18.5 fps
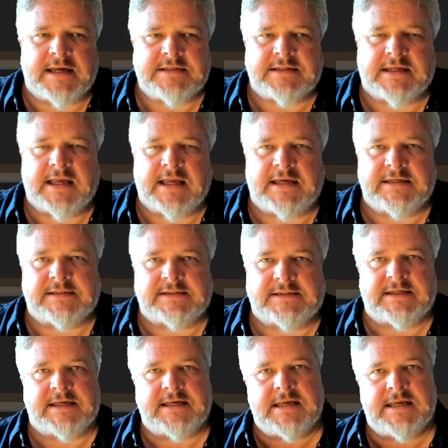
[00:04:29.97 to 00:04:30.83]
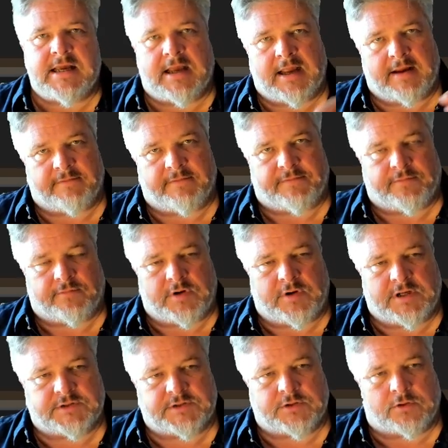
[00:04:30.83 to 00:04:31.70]
KC, F3
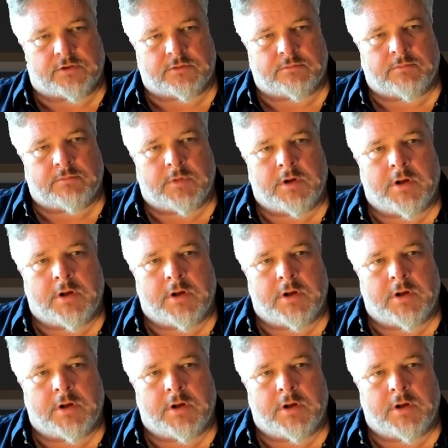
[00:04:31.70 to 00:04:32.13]
is on,